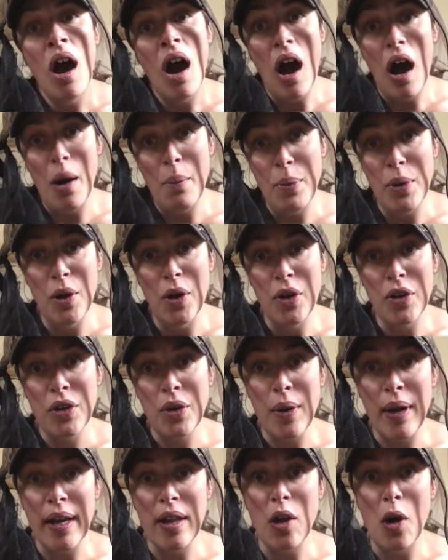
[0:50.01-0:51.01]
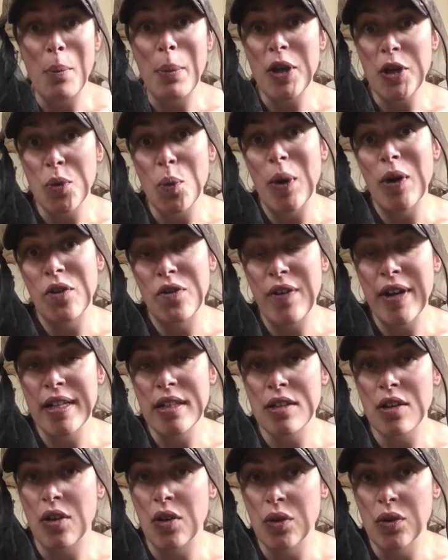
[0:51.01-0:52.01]
up north quite a lot, but you will
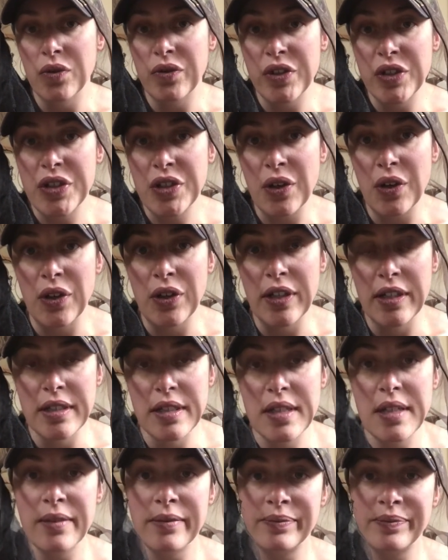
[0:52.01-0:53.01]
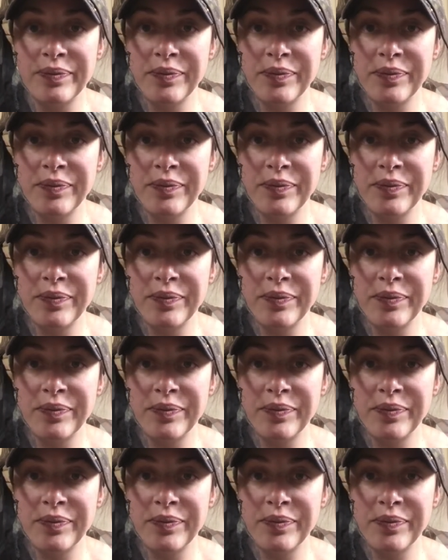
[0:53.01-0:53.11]
find it all over Scotland.